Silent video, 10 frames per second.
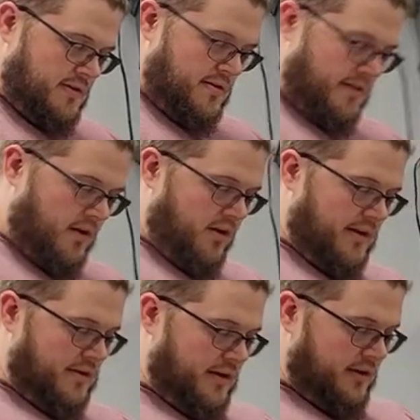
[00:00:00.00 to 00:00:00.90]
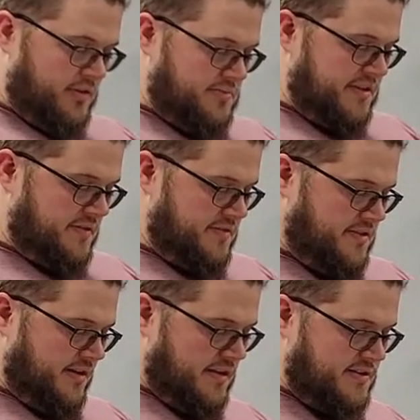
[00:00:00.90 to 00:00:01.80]
They all held themselves
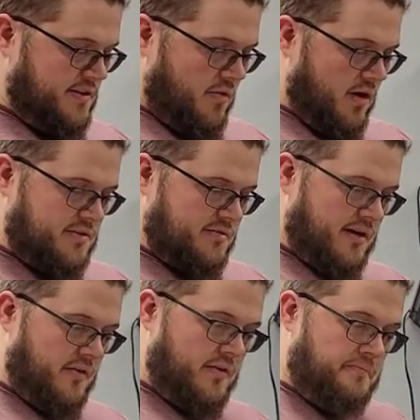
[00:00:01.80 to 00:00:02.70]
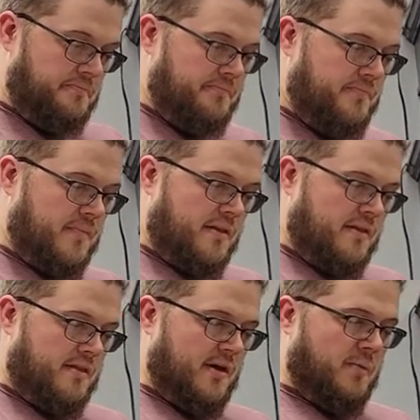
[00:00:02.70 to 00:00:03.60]
still as the rocks around them.
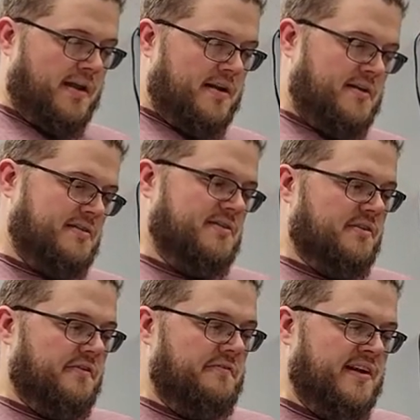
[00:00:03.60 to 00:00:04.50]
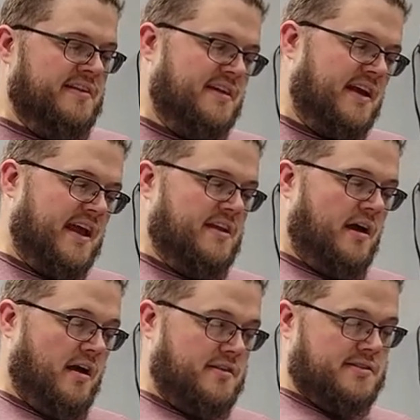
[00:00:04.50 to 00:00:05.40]
They waited until the faint eh,
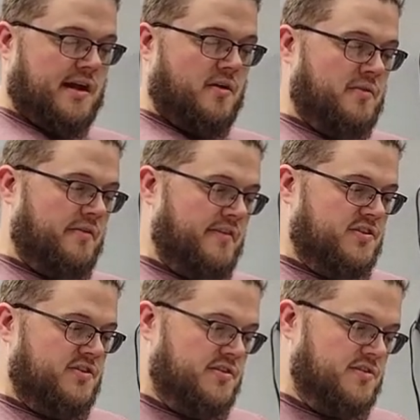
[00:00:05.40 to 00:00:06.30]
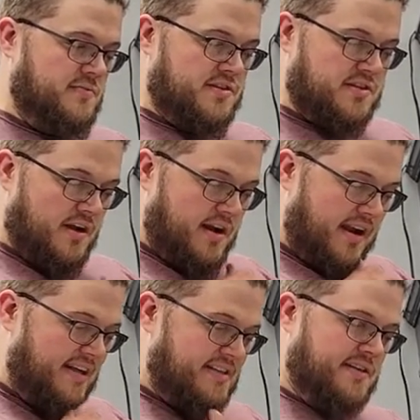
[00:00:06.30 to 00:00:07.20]
sound of engines reached their
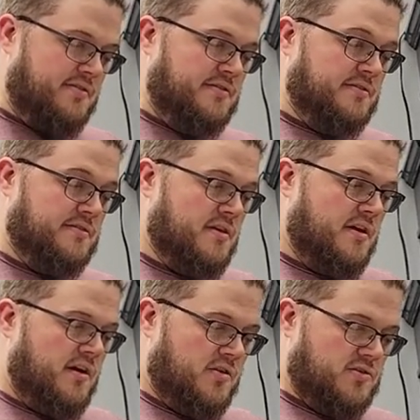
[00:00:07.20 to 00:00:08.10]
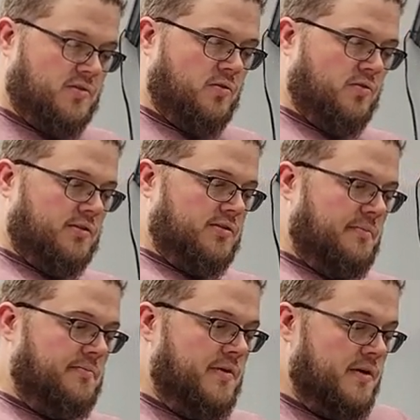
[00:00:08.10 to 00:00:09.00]
enhanced hearings. Gosol looked up.
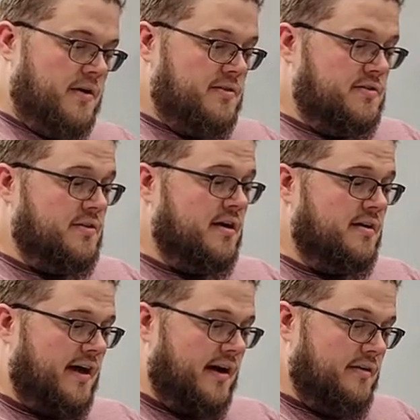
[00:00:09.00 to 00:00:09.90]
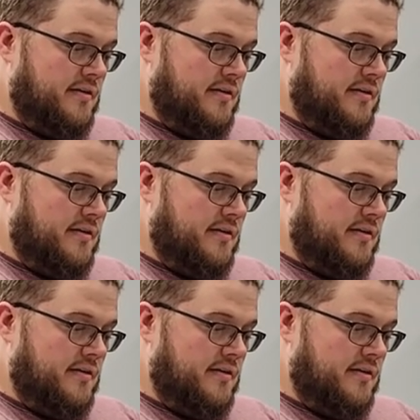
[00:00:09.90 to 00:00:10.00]
Do you hear that?